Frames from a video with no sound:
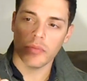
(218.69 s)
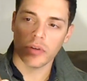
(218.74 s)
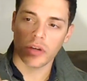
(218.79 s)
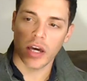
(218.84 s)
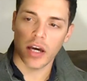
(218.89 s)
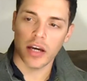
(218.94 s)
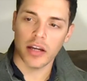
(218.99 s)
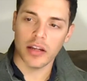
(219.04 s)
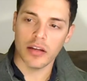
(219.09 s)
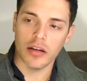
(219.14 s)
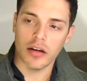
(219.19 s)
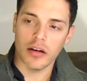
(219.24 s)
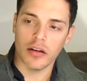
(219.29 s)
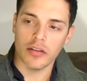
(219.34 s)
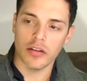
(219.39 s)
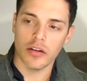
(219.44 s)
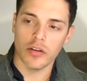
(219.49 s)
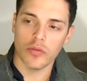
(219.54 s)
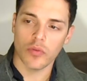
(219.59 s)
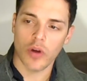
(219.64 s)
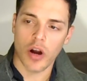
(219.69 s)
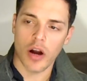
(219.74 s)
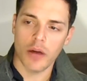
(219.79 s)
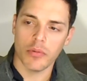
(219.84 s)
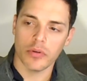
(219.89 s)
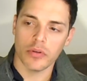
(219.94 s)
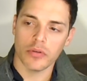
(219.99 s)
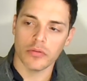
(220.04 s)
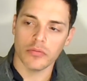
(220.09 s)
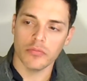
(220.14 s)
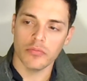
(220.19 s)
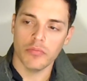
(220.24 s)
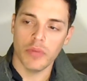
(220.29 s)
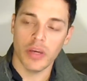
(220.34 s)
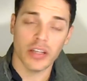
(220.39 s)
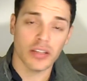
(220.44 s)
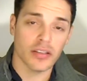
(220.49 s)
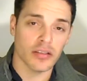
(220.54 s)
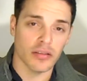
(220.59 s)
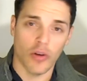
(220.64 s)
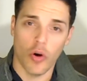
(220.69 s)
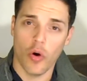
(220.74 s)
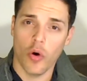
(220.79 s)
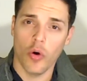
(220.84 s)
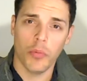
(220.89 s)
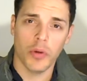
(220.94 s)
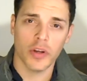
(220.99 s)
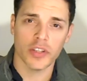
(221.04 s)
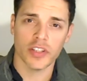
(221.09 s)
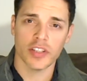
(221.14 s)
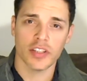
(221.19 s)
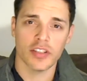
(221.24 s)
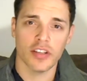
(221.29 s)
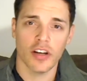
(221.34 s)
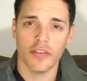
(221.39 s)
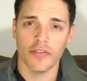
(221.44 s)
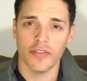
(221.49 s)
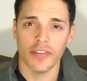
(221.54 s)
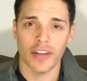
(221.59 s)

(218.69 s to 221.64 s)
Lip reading: A guy on there, Robert, makes a whole bunch of stuff,